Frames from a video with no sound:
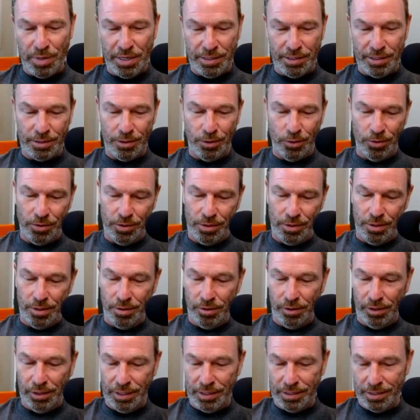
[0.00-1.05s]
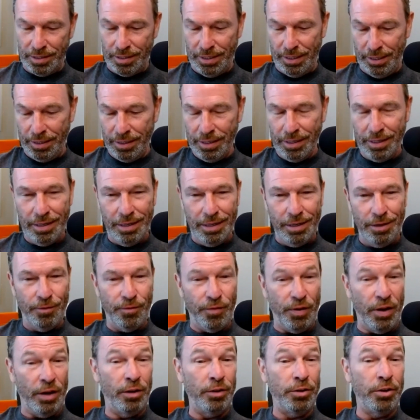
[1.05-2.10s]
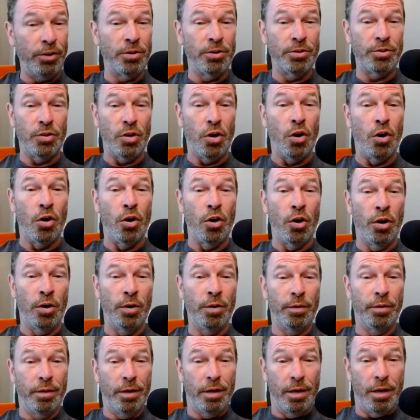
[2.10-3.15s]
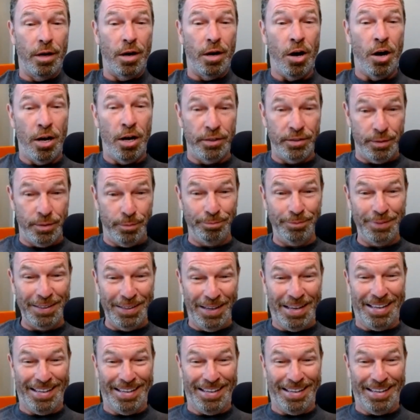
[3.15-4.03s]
business owners that are listening, failures are awesome.